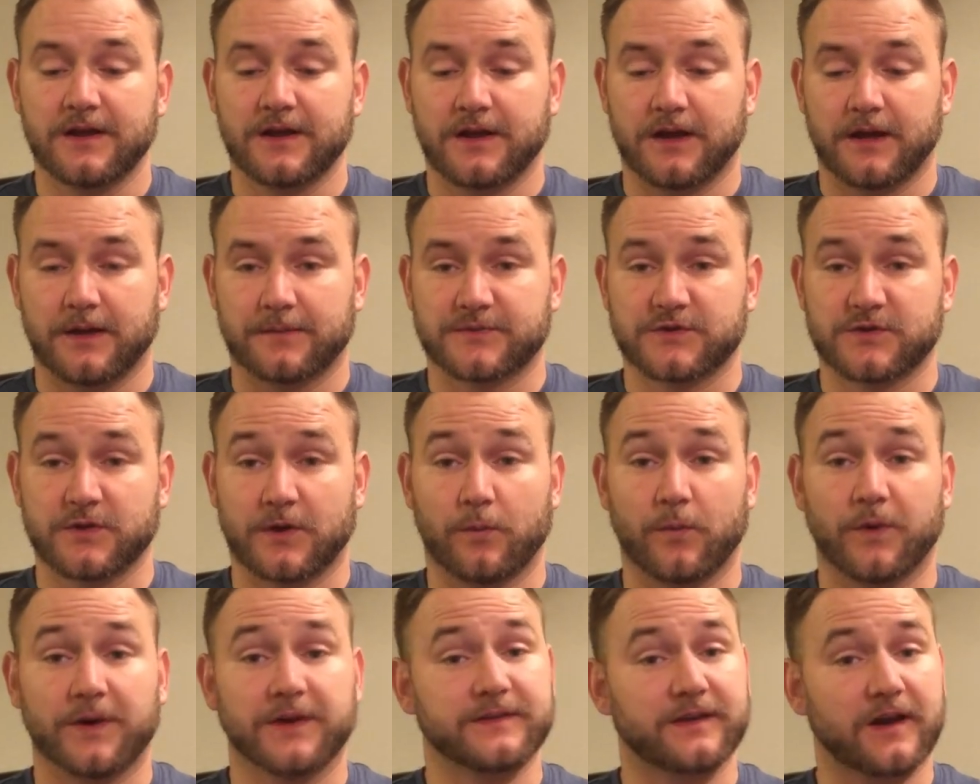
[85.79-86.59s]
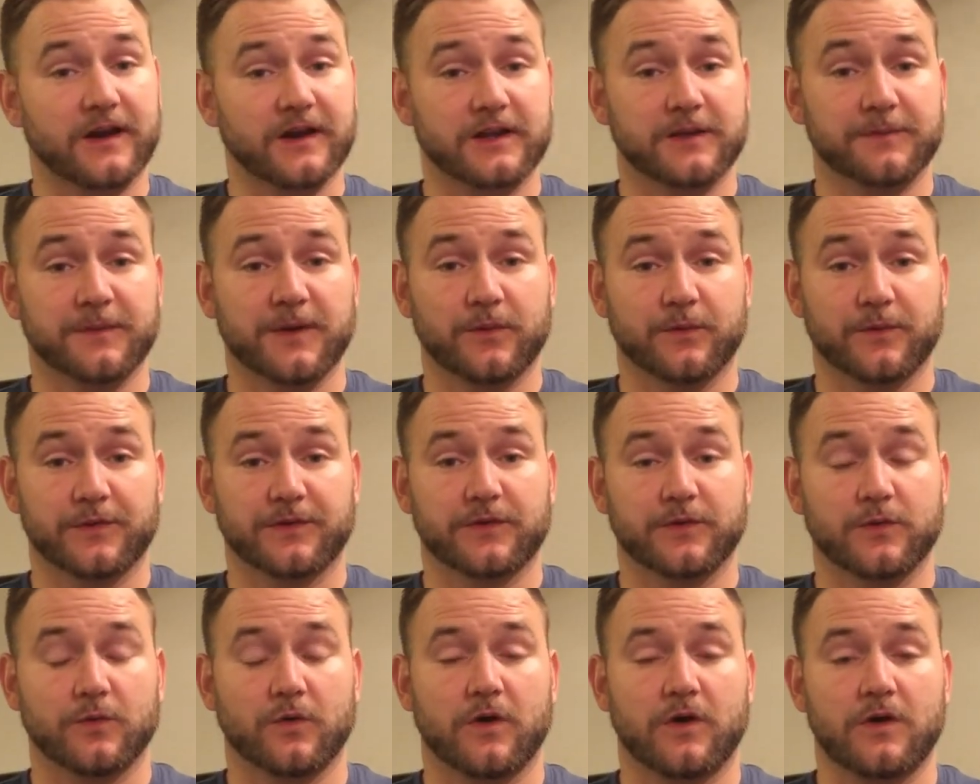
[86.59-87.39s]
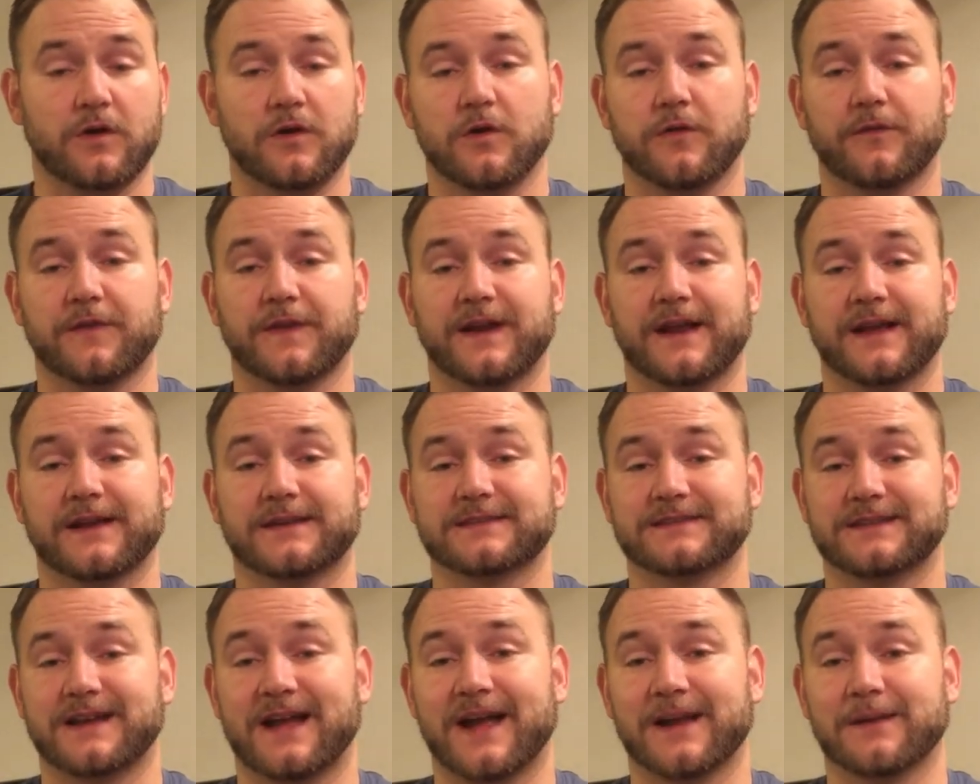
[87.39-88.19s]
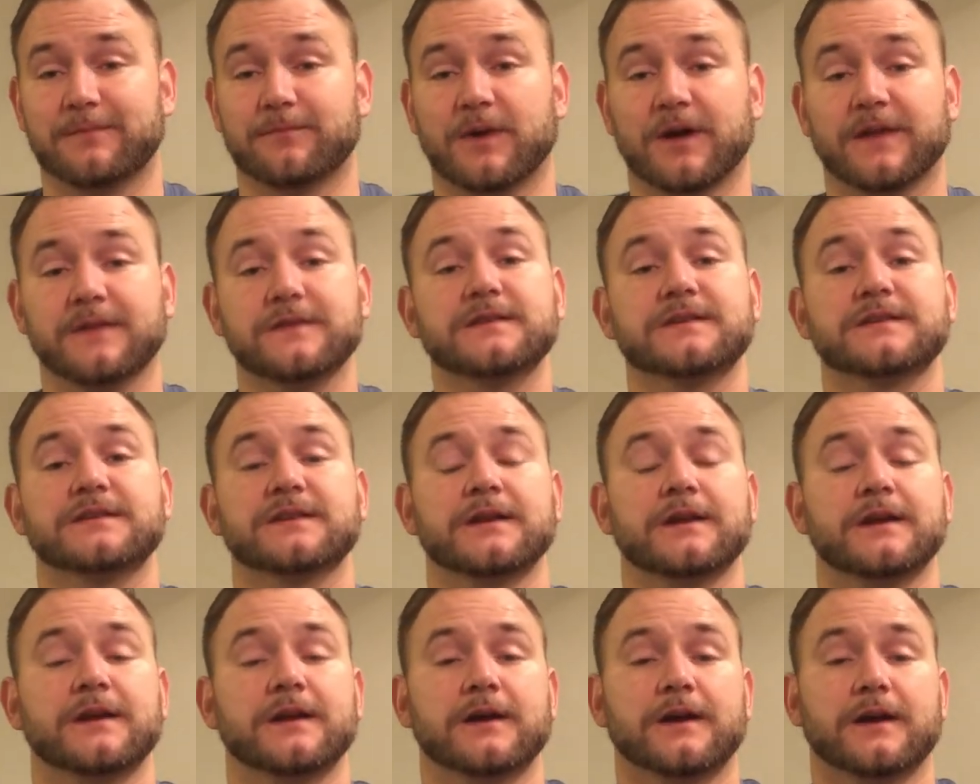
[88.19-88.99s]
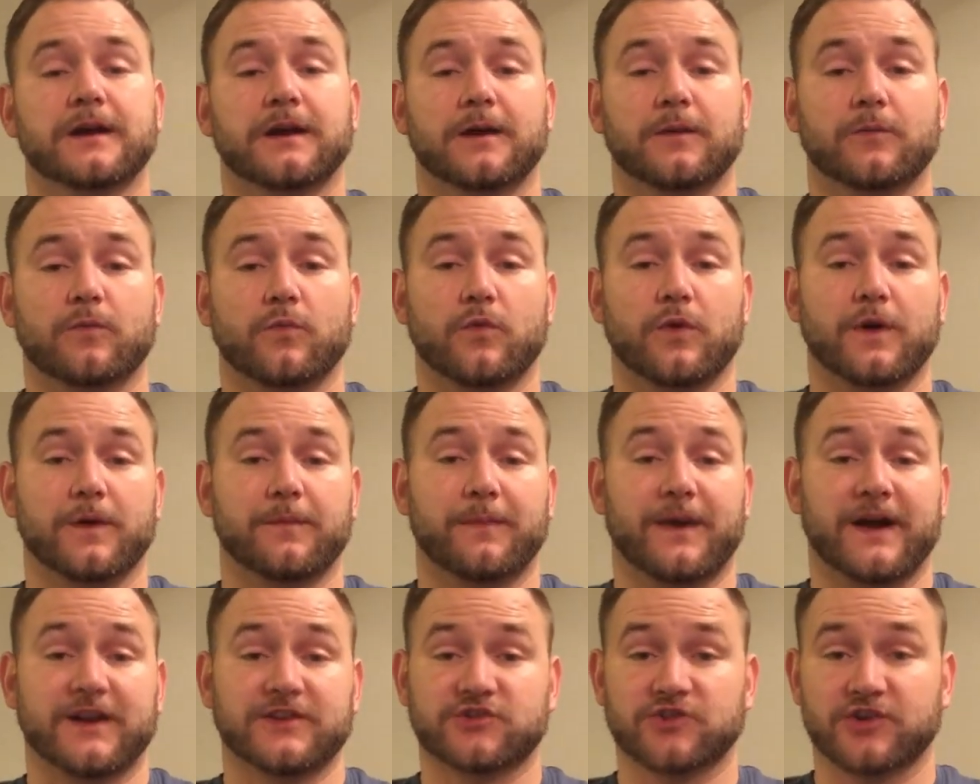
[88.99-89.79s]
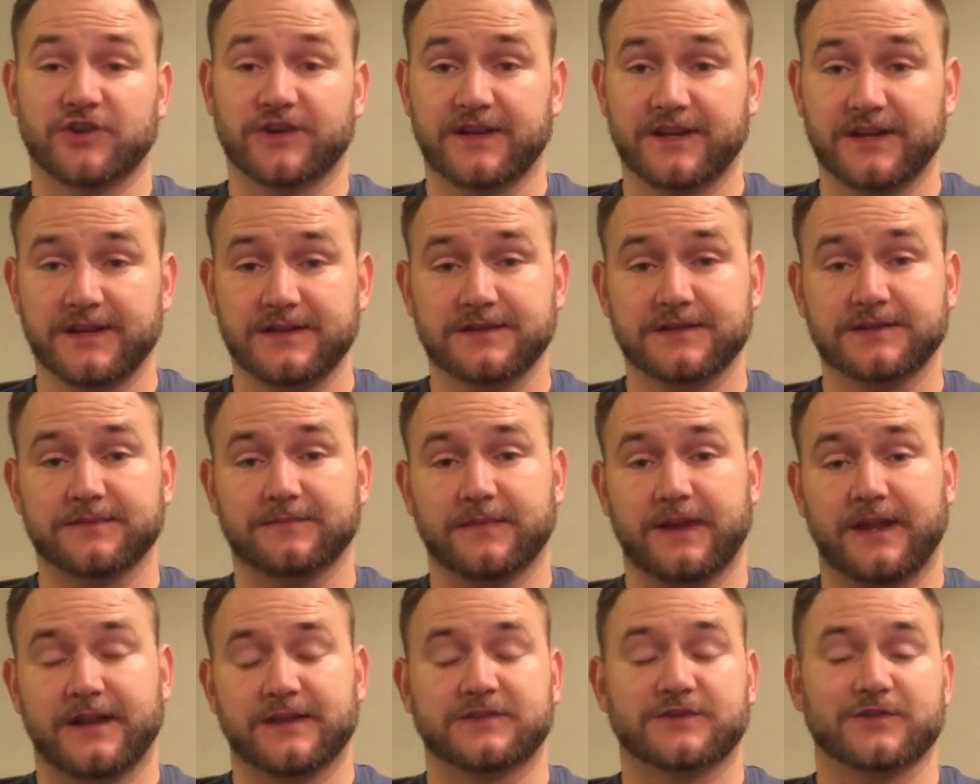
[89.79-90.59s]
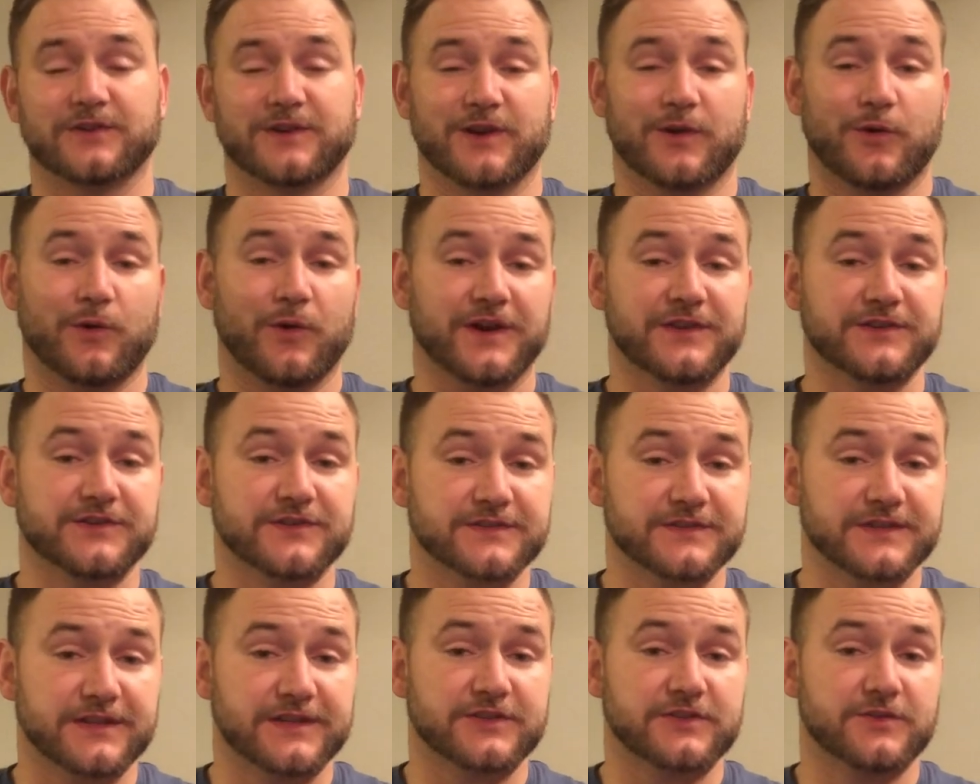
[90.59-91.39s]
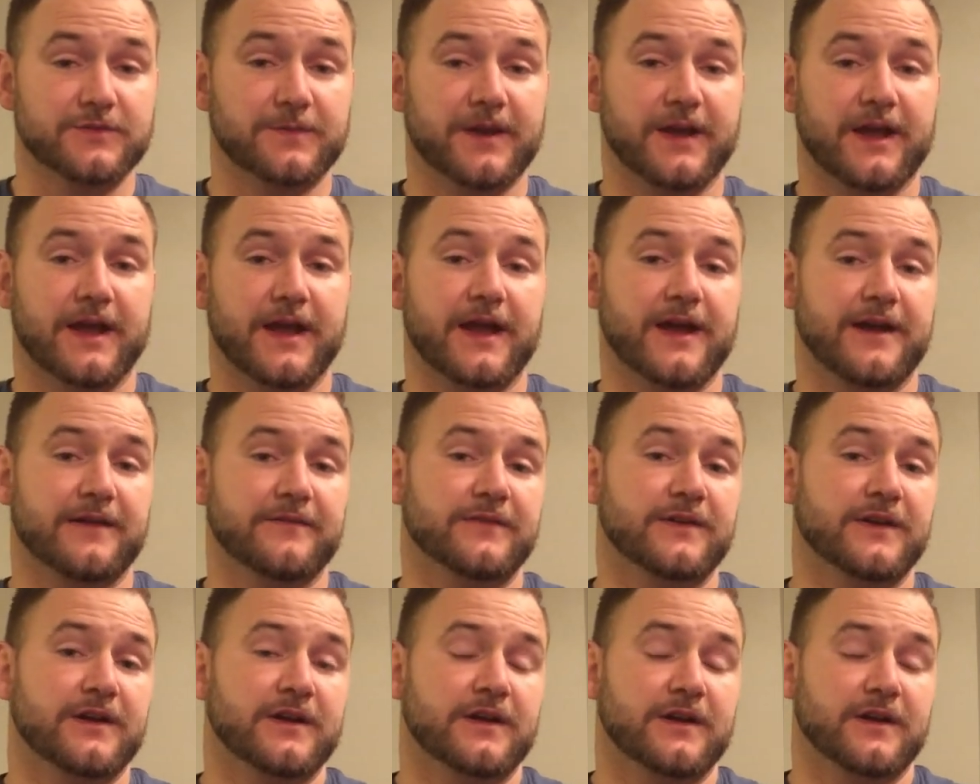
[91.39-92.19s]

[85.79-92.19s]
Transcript: Um, so I want to document with you all over the next nine months uh, what my journey is, answer any questions that you may have.